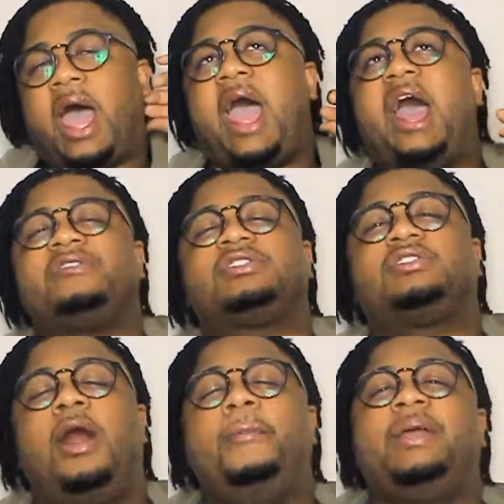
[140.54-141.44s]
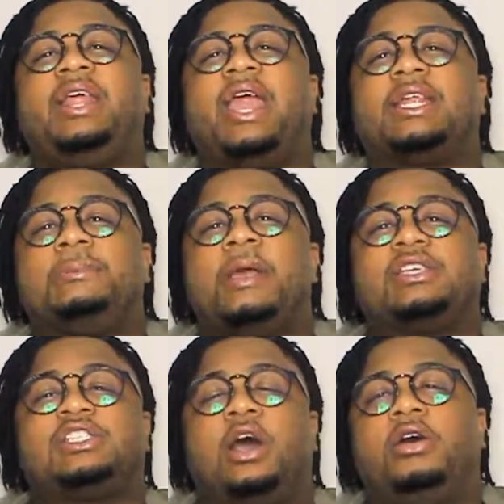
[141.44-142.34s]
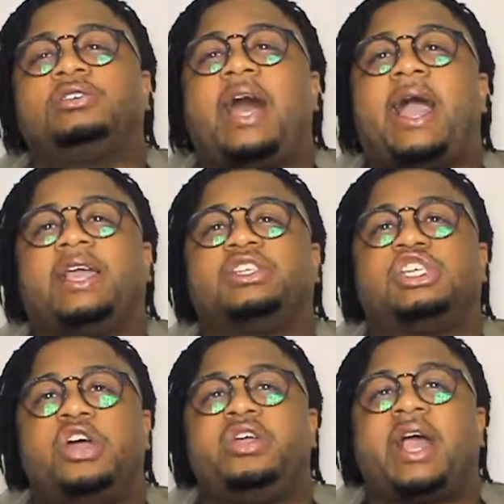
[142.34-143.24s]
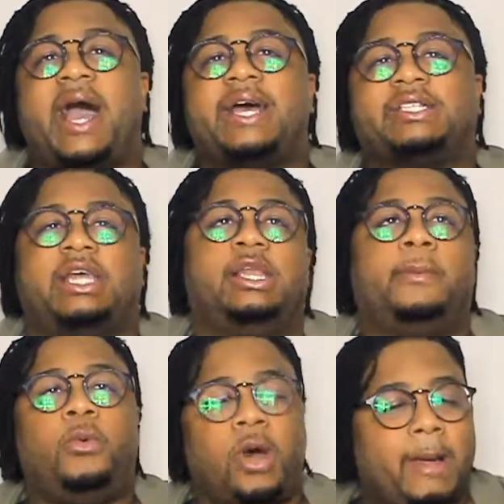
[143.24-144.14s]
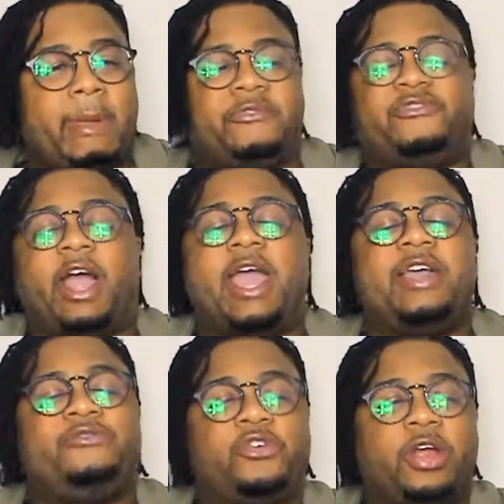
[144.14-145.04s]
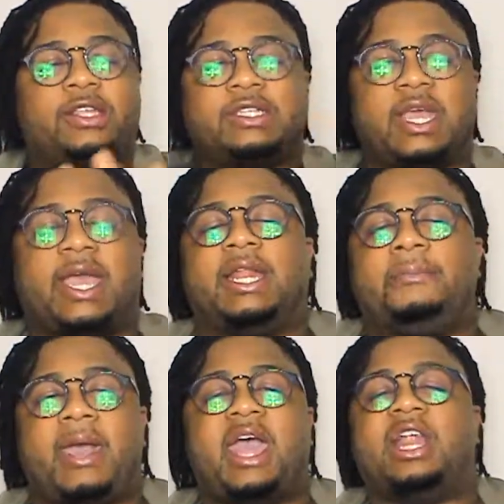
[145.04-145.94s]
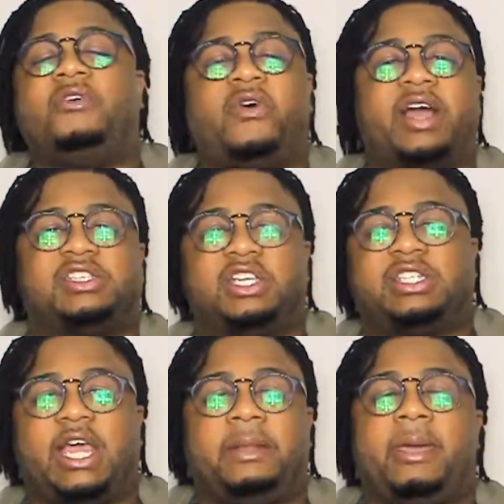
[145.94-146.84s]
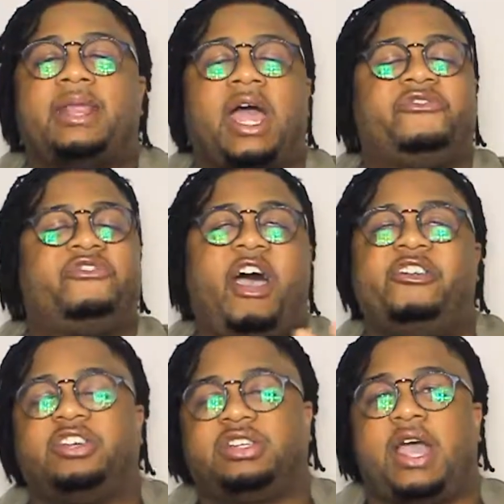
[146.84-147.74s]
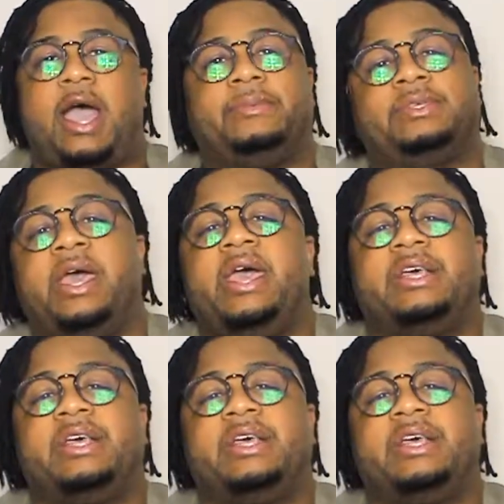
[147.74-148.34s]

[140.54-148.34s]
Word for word: I have so many anime shows I can share you guys. Like number one, my favorite anime, and I watched this anime like 500 times.